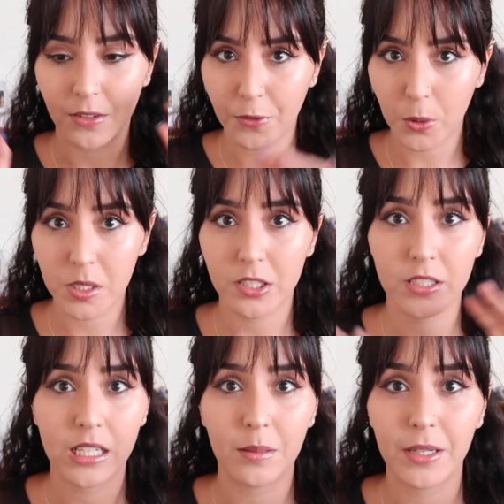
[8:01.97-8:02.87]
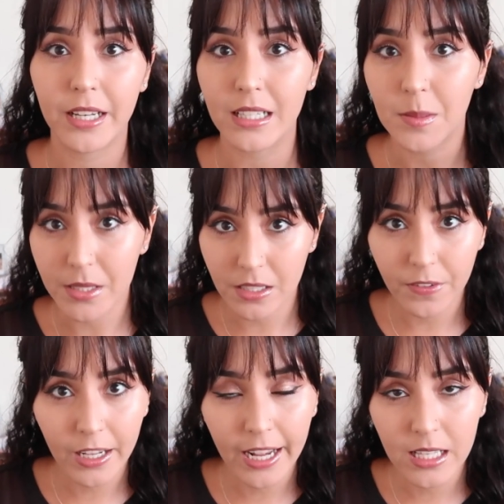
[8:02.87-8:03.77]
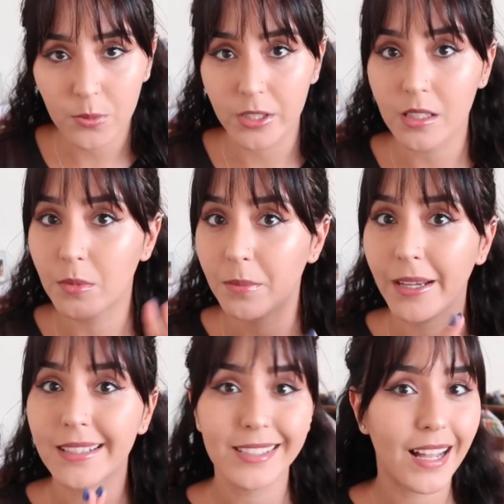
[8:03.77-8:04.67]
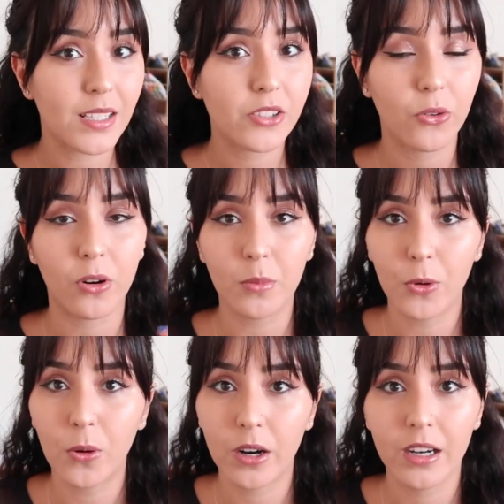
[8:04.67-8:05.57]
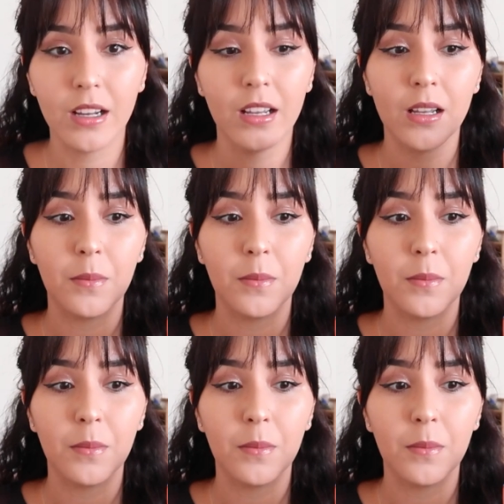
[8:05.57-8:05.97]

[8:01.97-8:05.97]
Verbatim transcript: Of course there is going to be that specific case when someone makes less or more